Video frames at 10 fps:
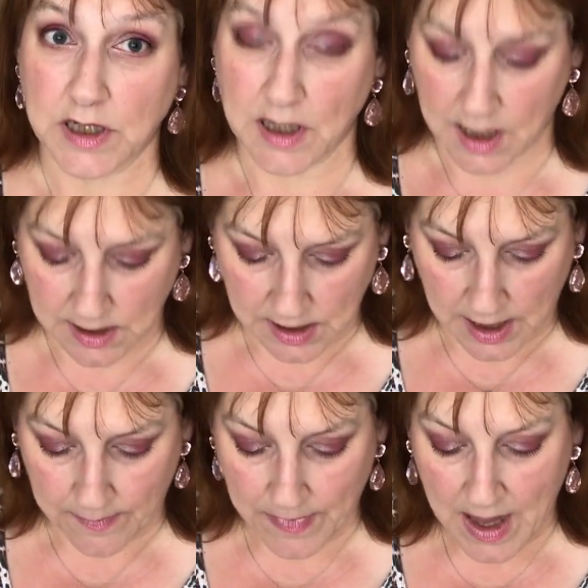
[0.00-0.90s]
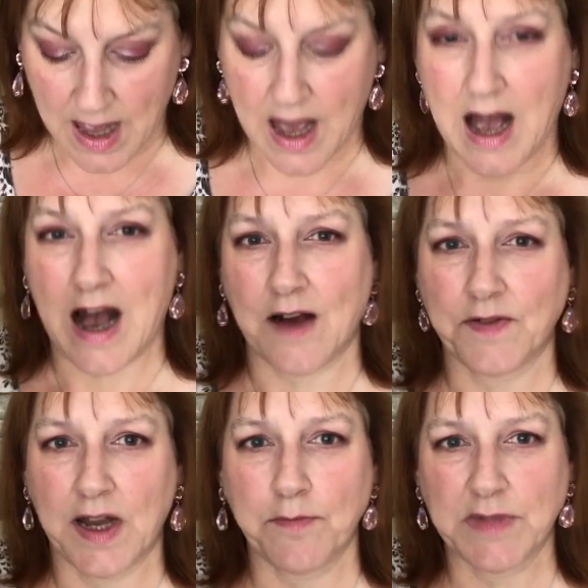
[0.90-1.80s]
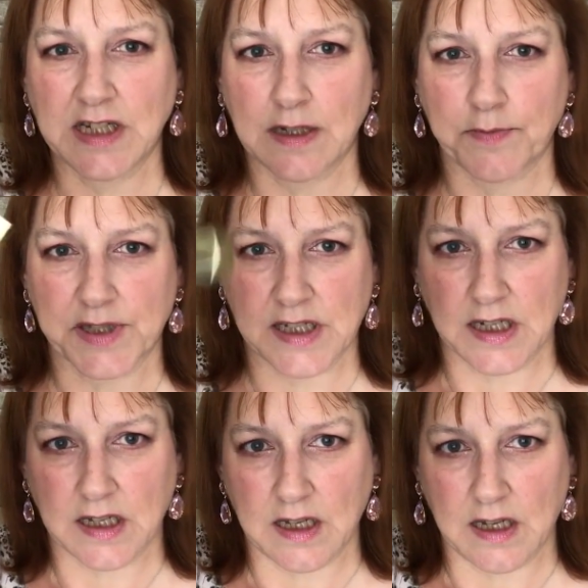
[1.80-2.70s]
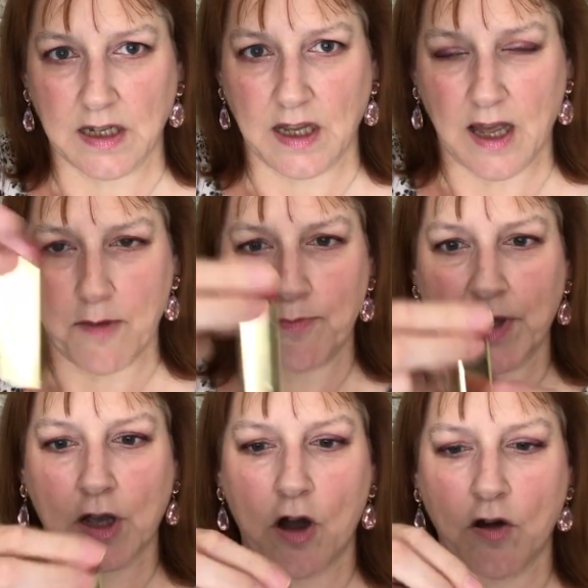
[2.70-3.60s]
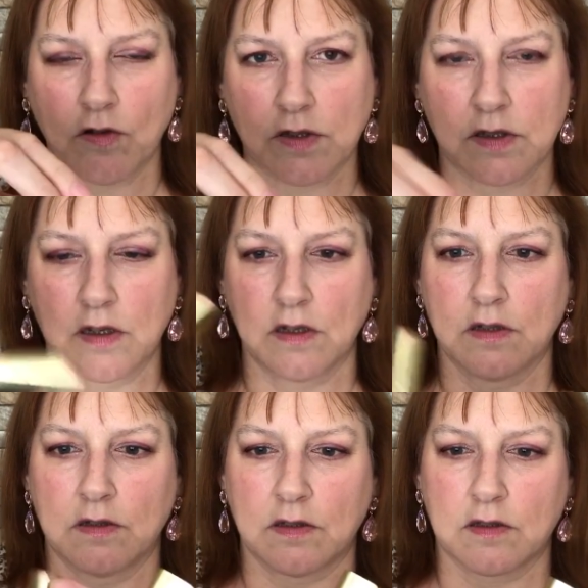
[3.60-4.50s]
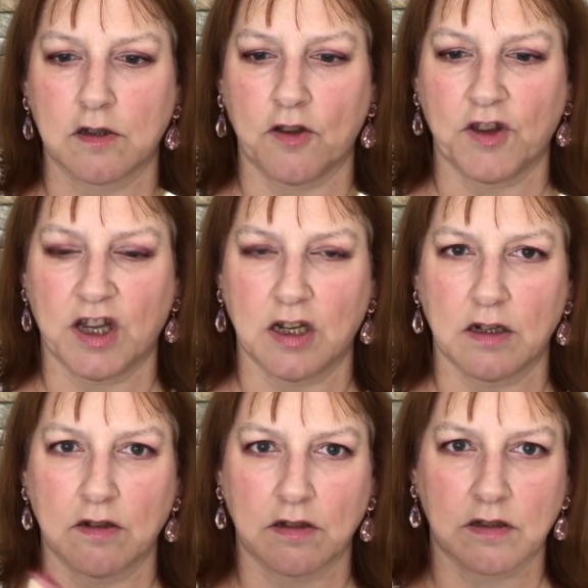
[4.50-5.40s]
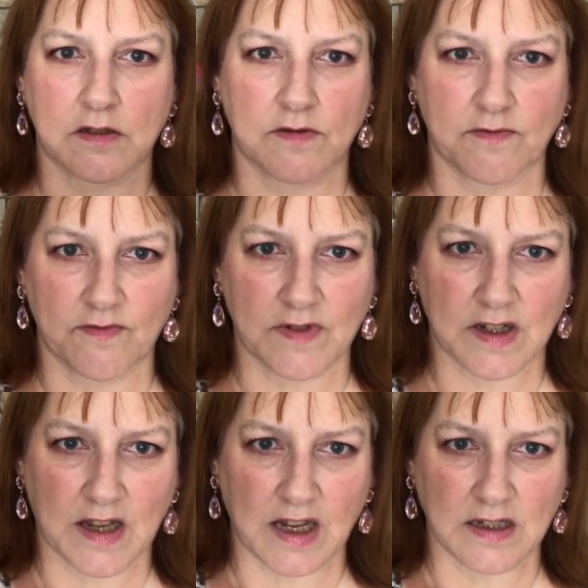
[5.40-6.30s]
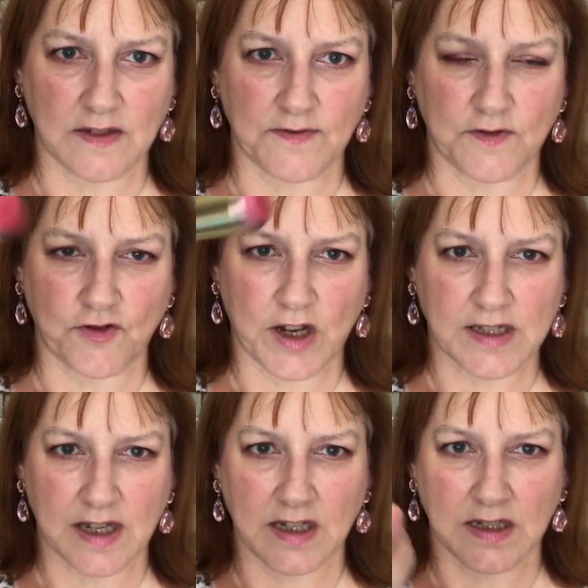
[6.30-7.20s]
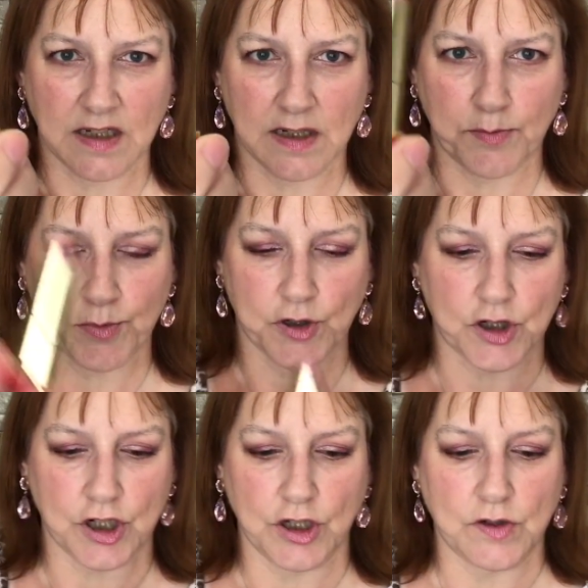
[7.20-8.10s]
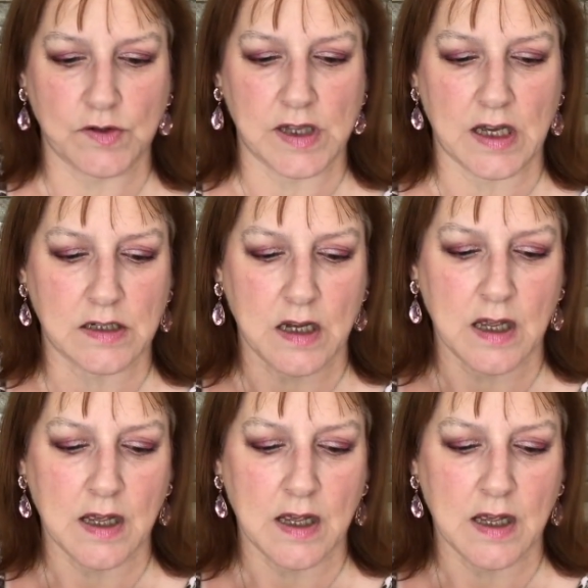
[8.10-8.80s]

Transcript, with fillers: to the end here. I have an empty lipstick in here because there's nothing in it. Look, it's kind of dregs. I'd need a lip brush to use that.